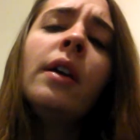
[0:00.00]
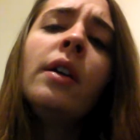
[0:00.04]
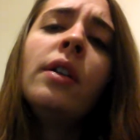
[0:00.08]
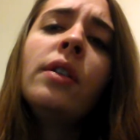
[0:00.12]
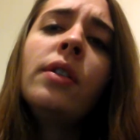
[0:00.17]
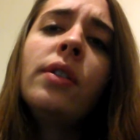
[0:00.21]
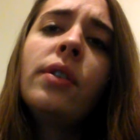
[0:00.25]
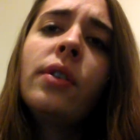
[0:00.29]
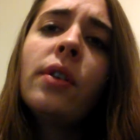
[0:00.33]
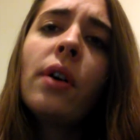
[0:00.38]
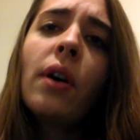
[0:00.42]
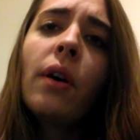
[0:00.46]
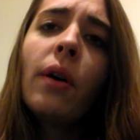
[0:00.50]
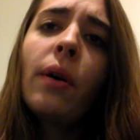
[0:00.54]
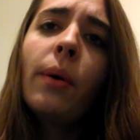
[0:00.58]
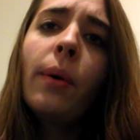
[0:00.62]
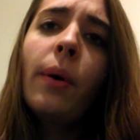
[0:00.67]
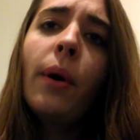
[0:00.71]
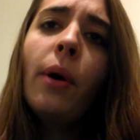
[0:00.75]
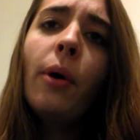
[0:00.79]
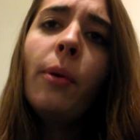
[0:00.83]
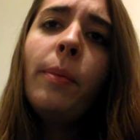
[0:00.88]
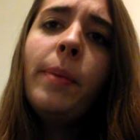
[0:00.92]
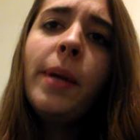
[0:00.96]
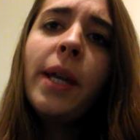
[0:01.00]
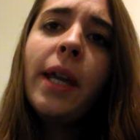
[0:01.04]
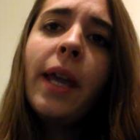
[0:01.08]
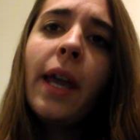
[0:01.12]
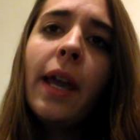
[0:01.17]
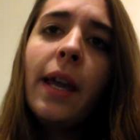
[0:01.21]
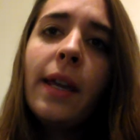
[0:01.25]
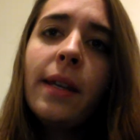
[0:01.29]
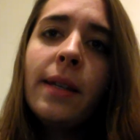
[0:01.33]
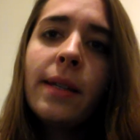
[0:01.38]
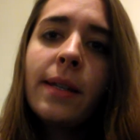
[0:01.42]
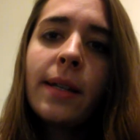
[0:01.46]
So
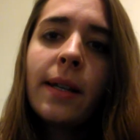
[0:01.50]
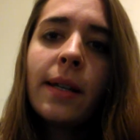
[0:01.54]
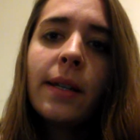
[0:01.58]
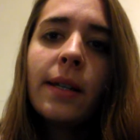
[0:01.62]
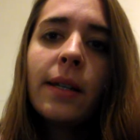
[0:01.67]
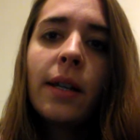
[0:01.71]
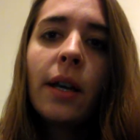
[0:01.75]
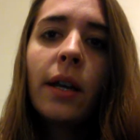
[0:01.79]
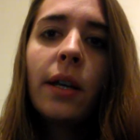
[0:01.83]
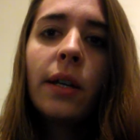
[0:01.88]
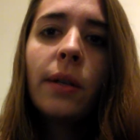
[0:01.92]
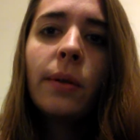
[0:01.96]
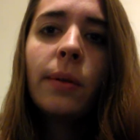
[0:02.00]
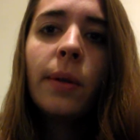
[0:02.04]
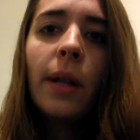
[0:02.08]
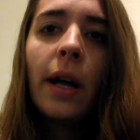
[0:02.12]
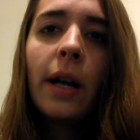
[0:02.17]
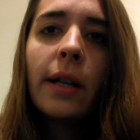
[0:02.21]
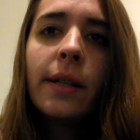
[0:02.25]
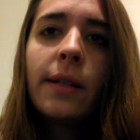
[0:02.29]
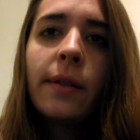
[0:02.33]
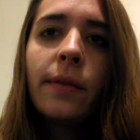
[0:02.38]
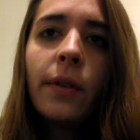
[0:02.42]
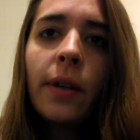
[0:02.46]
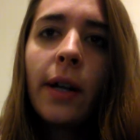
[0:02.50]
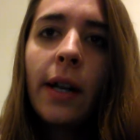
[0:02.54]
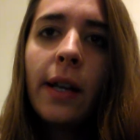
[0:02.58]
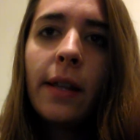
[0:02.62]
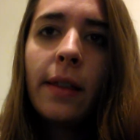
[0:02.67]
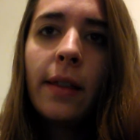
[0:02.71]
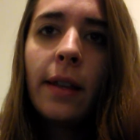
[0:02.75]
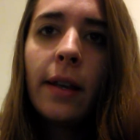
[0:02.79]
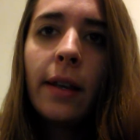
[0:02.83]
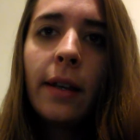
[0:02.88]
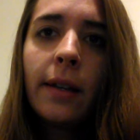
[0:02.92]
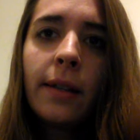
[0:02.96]
OPKs can tell you lots of
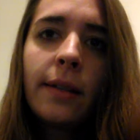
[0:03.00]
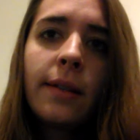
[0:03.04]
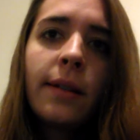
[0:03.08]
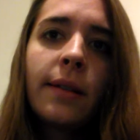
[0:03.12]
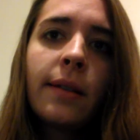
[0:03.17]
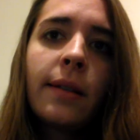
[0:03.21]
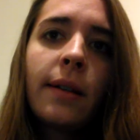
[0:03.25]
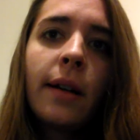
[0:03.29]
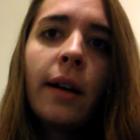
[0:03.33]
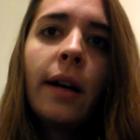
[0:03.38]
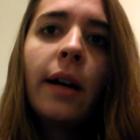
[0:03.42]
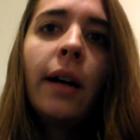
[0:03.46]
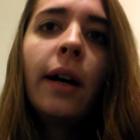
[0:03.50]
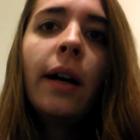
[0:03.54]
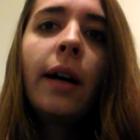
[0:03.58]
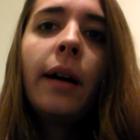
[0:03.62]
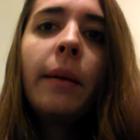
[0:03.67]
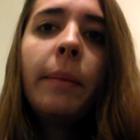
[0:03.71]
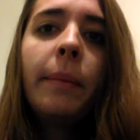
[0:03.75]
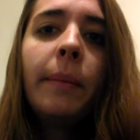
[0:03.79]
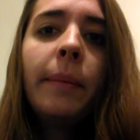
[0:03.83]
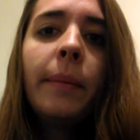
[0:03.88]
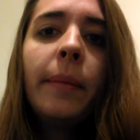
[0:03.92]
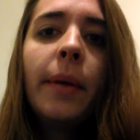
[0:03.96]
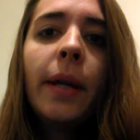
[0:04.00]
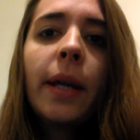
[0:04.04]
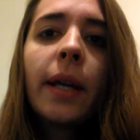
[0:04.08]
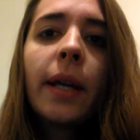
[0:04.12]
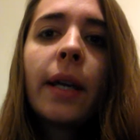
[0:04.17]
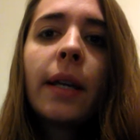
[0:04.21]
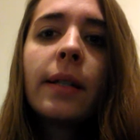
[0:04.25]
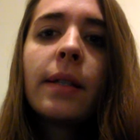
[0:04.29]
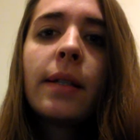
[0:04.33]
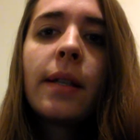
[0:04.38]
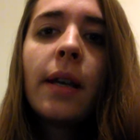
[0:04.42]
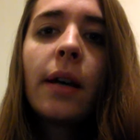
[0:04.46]
great things. It
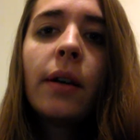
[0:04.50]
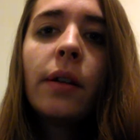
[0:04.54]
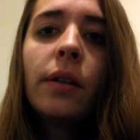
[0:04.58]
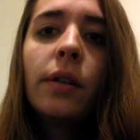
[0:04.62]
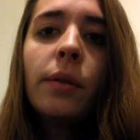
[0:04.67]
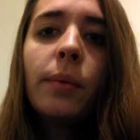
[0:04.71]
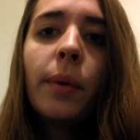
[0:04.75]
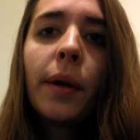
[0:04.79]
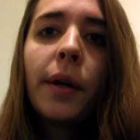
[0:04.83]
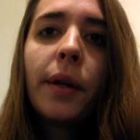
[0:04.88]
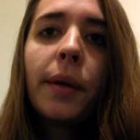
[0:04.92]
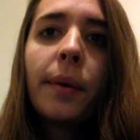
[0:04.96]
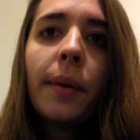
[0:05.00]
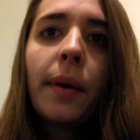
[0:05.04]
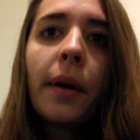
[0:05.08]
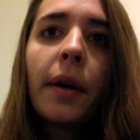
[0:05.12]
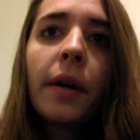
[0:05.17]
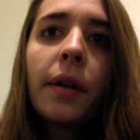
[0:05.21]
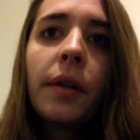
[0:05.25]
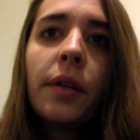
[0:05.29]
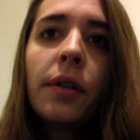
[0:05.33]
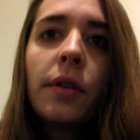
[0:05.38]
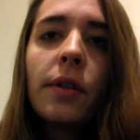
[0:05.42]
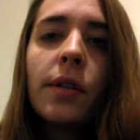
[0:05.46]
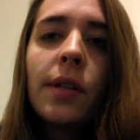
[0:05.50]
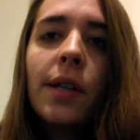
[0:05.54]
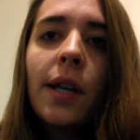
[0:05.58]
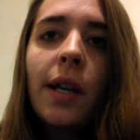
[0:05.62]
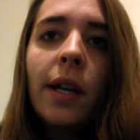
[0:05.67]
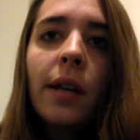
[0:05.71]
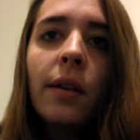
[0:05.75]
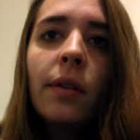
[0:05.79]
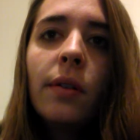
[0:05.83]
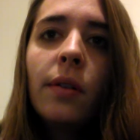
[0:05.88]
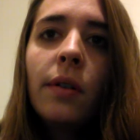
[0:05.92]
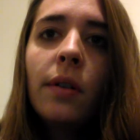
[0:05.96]
can tell you where you are in your
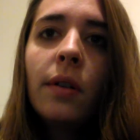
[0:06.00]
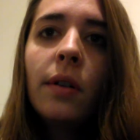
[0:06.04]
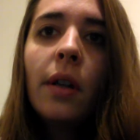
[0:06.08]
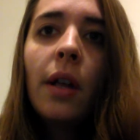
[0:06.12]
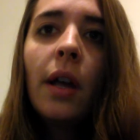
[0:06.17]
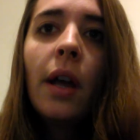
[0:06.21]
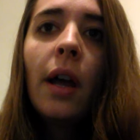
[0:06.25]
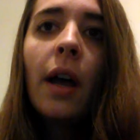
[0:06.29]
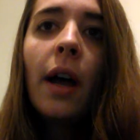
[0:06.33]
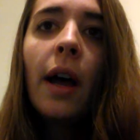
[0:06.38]
cycle.